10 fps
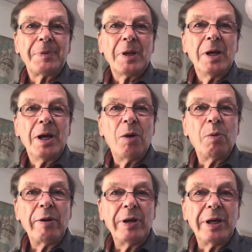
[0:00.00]
A
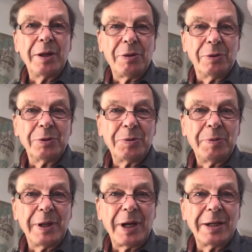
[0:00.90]
worrying thought
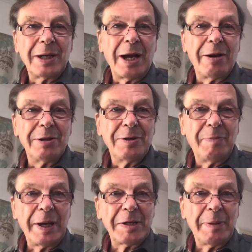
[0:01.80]
with an undercurrent of
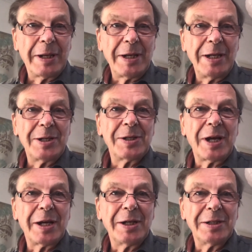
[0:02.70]
expectations
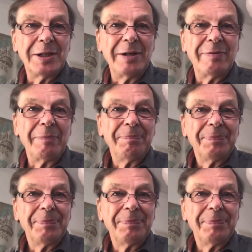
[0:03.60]
I can't deliver.